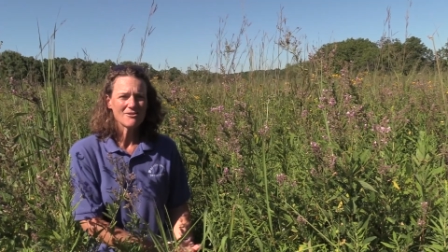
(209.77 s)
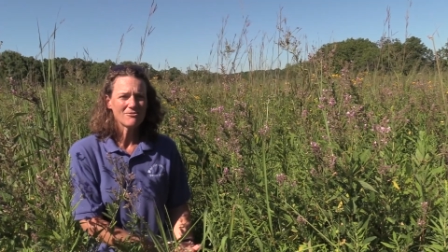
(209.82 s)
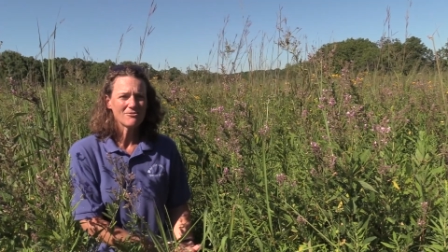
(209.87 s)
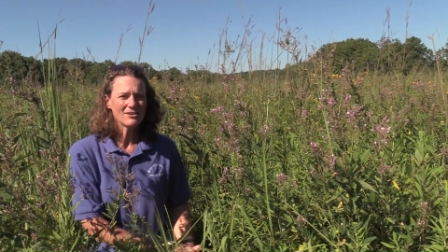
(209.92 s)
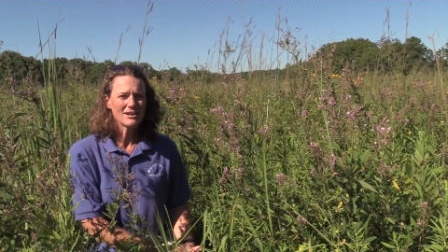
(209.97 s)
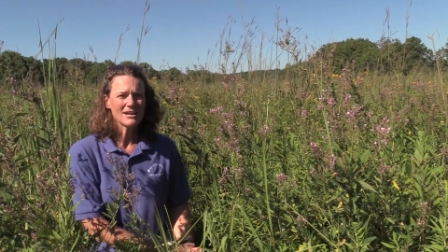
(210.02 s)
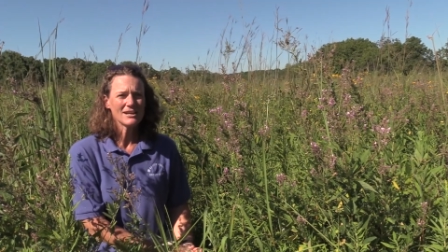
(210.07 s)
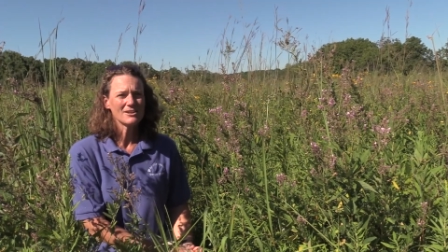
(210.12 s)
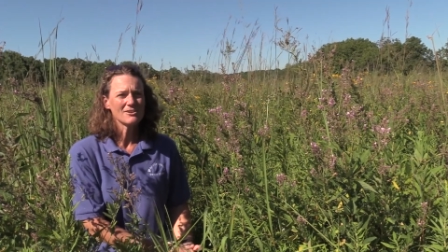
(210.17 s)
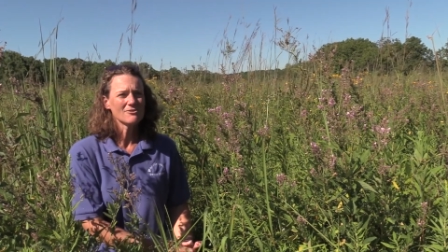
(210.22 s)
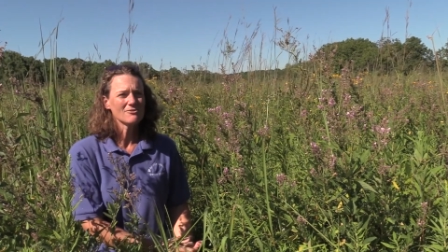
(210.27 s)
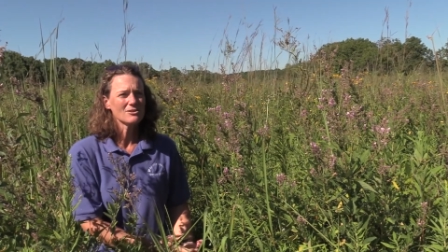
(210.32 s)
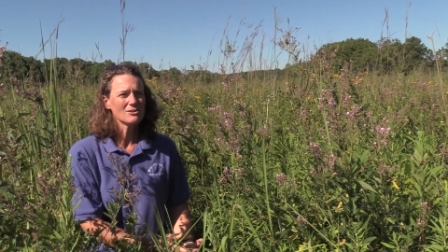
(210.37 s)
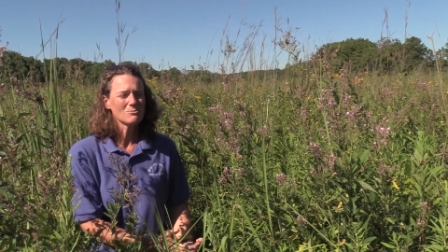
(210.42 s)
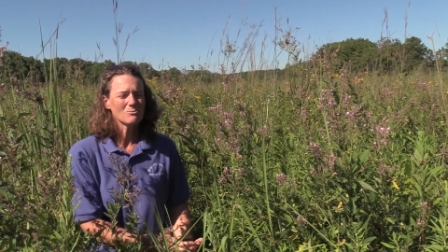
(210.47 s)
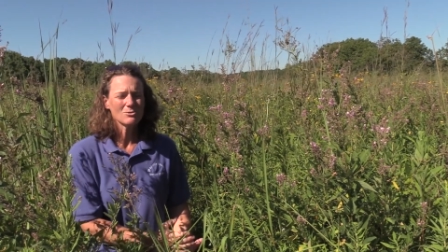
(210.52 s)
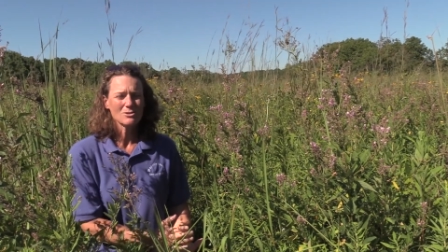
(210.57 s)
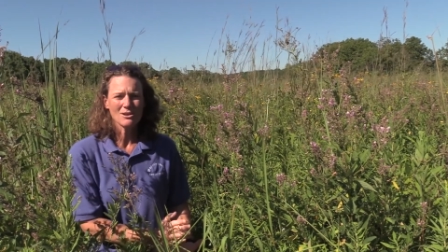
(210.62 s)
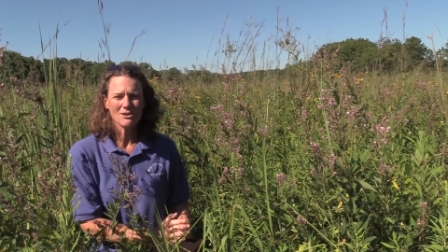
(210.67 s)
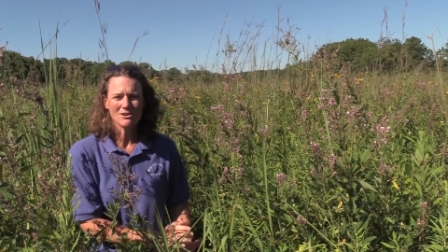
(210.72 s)
flying over the
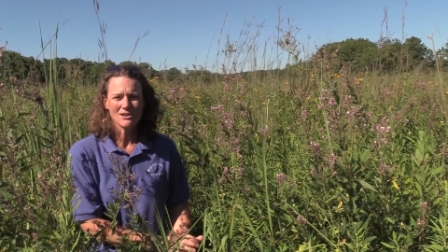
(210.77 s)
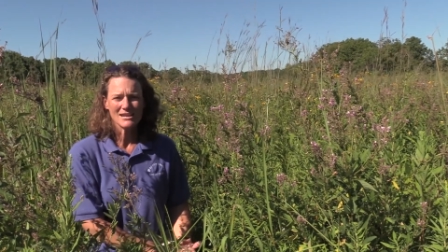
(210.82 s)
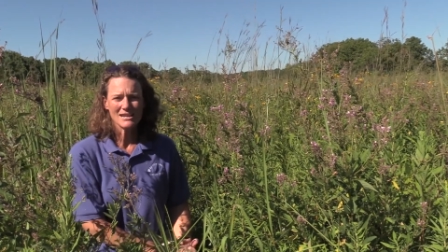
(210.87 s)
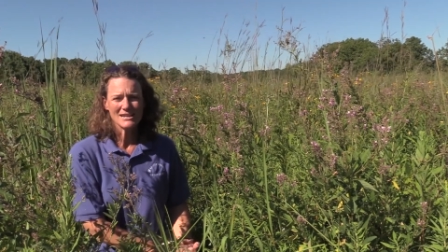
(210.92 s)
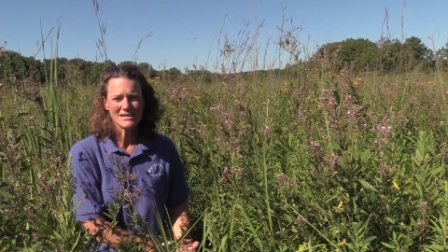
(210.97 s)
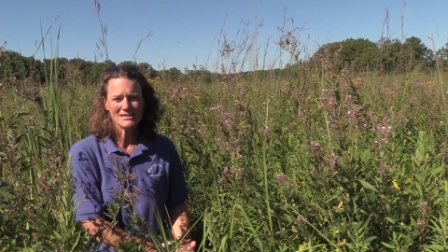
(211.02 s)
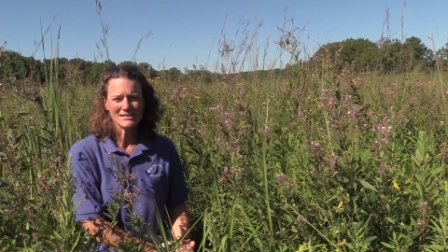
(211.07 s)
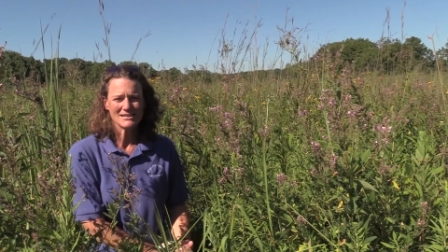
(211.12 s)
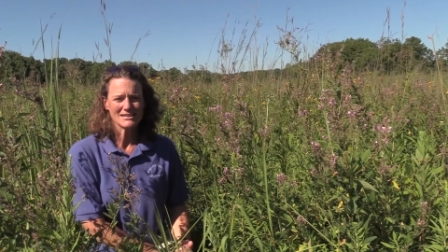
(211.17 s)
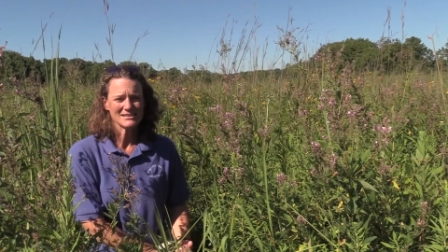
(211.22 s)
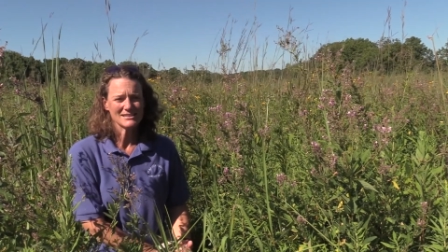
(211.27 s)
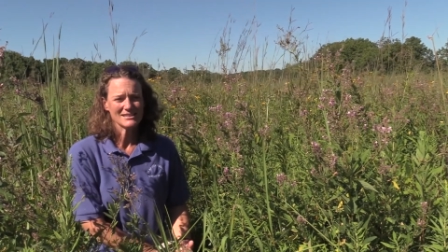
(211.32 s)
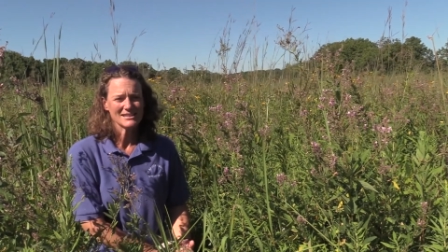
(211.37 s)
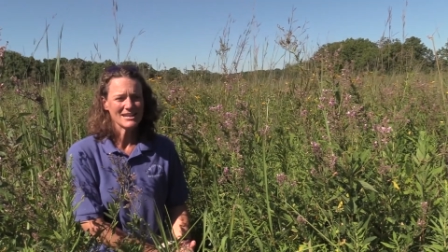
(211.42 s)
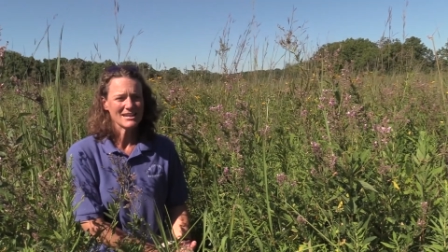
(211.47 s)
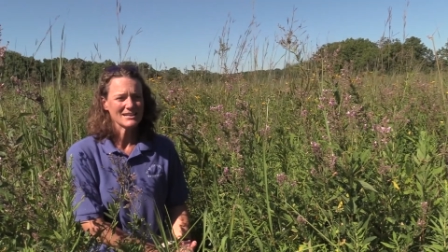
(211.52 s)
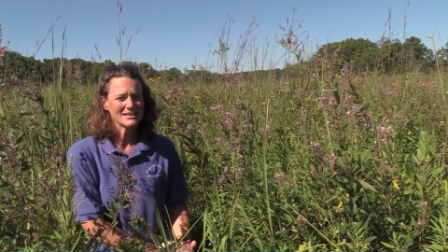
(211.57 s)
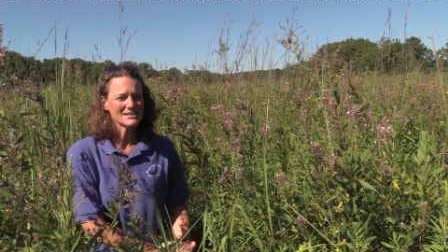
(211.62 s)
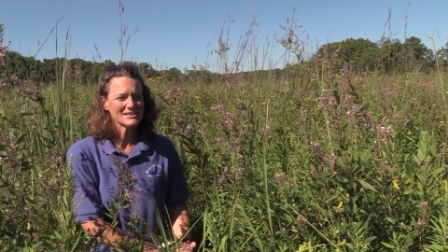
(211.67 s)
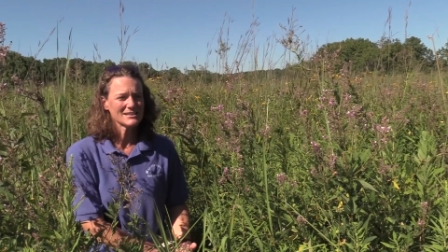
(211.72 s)
prairie eating
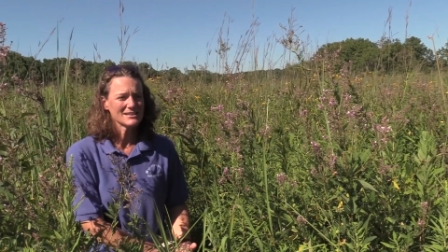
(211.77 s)
insects.